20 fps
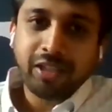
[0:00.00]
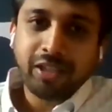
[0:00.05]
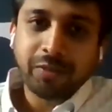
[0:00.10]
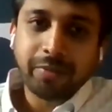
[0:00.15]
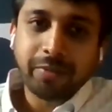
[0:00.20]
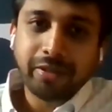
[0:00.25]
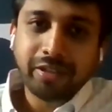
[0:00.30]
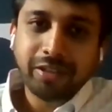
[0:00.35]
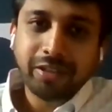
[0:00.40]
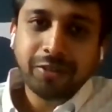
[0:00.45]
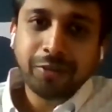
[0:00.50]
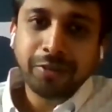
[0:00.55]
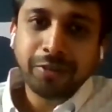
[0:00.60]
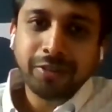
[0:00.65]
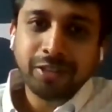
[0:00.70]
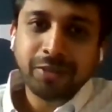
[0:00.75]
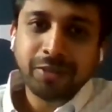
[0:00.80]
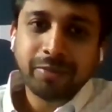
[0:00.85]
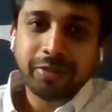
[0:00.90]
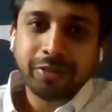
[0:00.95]
an expertise
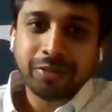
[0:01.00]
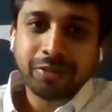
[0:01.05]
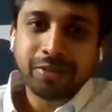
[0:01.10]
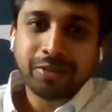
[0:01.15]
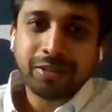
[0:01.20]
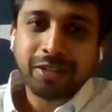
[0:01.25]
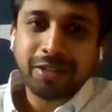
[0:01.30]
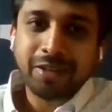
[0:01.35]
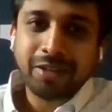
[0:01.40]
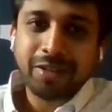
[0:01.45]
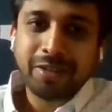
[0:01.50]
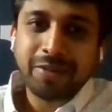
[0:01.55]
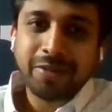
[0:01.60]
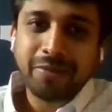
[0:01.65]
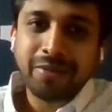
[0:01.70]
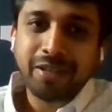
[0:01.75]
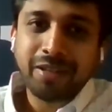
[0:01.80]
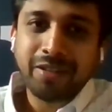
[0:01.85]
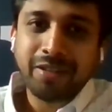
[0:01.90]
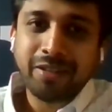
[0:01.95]
on this, because I
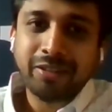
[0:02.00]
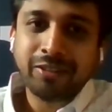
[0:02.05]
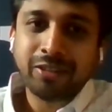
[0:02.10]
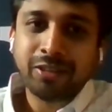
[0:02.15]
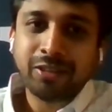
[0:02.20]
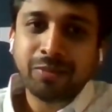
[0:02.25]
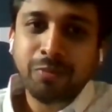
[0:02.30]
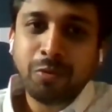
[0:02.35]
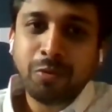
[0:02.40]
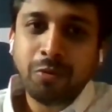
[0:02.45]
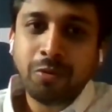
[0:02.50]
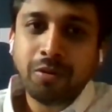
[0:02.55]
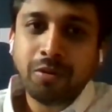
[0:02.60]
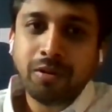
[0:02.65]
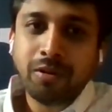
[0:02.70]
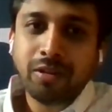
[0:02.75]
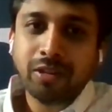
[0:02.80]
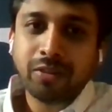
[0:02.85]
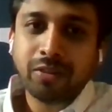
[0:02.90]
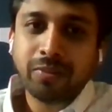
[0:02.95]
mean, this is
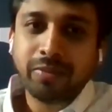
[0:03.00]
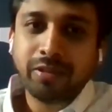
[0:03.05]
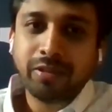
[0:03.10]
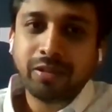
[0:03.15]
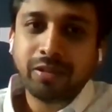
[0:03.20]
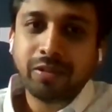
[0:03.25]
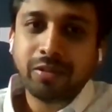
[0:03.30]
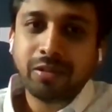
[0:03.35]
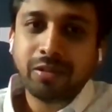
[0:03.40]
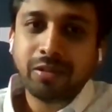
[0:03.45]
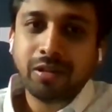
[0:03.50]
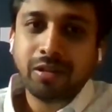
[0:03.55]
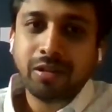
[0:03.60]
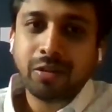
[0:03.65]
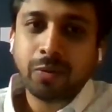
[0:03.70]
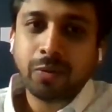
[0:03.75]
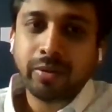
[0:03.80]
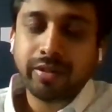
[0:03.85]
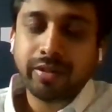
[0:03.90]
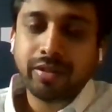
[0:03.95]
more
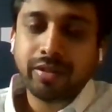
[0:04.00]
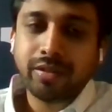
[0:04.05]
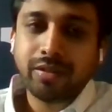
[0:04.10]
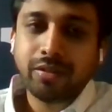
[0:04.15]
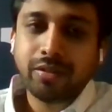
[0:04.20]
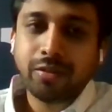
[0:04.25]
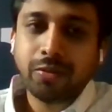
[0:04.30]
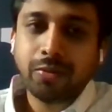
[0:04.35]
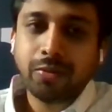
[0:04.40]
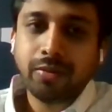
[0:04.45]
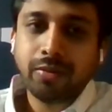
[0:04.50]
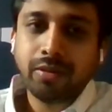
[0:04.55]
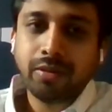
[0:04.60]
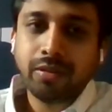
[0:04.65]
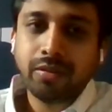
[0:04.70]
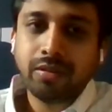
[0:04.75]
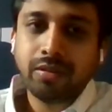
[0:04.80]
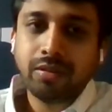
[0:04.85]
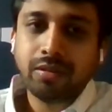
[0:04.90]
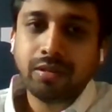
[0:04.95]
a question
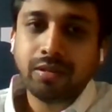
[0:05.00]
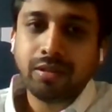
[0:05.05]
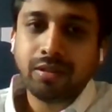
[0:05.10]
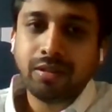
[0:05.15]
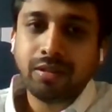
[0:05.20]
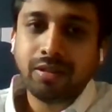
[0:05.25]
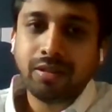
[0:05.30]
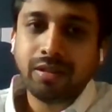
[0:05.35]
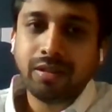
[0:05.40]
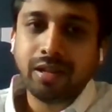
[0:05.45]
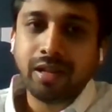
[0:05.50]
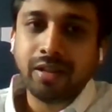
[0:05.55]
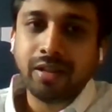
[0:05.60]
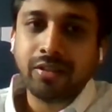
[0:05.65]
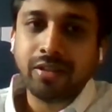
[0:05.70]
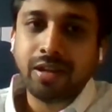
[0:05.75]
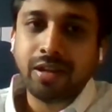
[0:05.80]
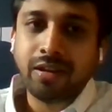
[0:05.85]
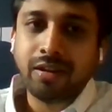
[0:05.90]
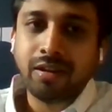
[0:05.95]
towards
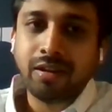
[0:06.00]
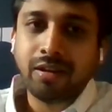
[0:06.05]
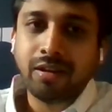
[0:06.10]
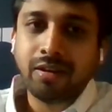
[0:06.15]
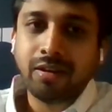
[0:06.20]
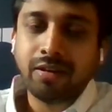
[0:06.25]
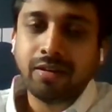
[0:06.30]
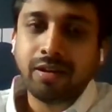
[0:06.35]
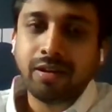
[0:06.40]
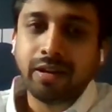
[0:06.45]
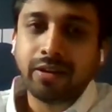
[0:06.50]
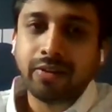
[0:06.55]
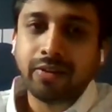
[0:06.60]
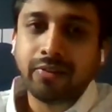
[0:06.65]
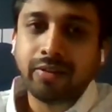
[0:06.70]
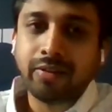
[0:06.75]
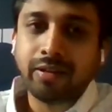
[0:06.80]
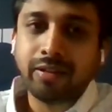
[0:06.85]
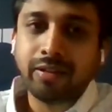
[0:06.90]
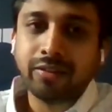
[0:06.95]
HR related
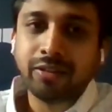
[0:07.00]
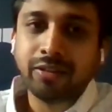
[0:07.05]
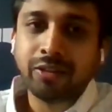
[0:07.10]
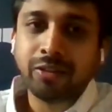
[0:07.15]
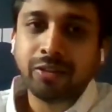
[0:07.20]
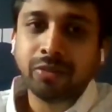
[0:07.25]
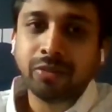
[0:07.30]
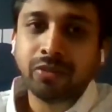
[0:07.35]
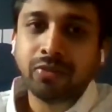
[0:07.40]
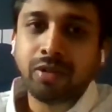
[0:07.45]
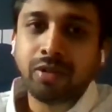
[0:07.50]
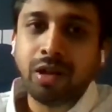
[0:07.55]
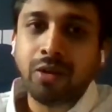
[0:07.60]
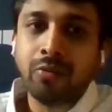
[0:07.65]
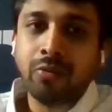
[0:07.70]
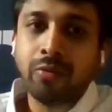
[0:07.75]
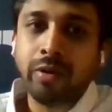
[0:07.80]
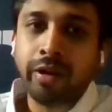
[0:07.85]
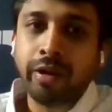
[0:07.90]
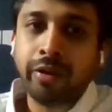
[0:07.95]
activities in terms of
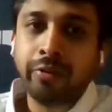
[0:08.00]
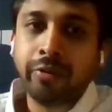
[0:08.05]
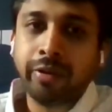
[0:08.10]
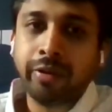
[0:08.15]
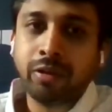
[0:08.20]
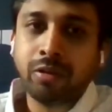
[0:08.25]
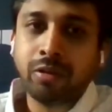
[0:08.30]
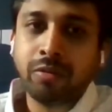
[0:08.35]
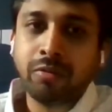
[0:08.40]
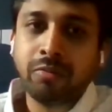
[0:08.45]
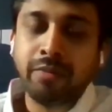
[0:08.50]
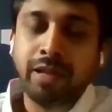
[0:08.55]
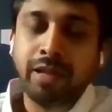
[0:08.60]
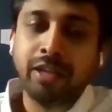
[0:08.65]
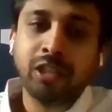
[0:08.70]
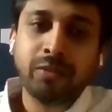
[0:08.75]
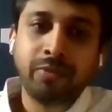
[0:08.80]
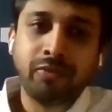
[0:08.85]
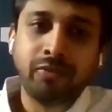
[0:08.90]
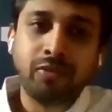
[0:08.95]
how are you going to
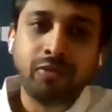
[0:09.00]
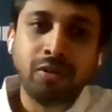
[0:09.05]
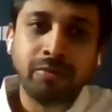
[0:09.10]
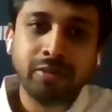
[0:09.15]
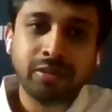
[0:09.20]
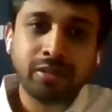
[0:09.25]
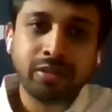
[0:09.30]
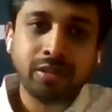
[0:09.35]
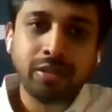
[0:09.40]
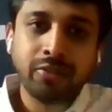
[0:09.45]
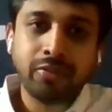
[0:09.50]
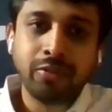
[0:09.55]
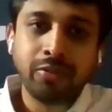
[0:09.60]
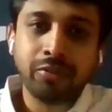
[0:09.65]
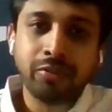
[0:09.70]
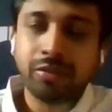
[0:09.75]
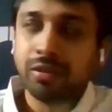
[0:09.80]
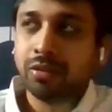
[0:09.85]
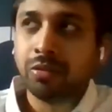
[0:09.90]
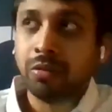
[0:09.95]
manage performance in the
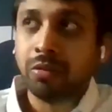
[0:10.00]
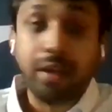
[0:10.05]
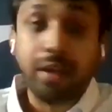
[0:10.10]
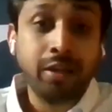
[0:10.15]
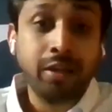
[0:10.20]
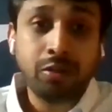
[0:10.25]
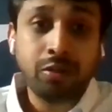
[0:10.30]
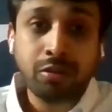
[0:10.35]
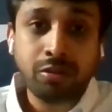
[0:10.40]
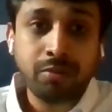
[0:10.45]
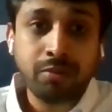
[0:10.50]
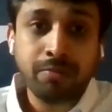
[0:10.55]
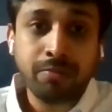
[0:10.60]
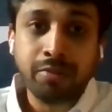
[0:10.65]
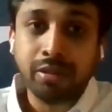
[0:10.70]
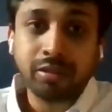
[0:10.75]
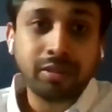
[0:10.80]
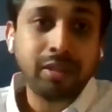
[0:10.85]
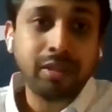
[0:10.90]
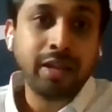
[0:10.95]
future. So I
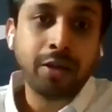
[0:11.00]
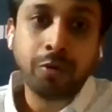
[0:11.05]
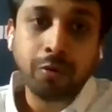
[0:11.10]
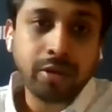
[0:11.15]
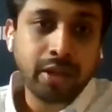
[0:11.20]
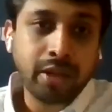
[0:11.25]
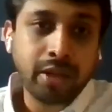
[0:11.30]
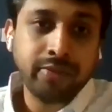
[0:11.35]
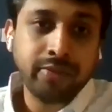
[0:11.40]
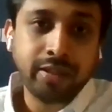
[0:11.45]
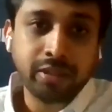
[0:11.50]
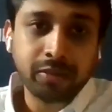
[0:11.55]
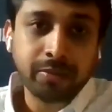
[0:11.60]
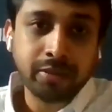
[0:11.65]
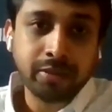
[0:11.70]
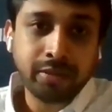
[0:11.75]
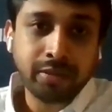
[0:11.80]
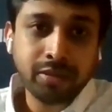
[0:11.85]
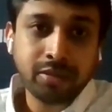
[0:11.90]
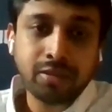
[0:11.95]
personally don't have the
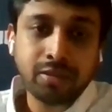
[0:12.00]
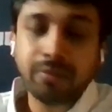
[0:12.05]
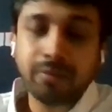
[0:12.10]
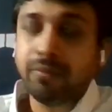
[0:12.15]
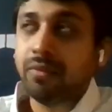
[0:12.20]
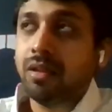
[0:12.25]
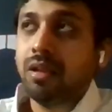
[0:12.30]
expertise.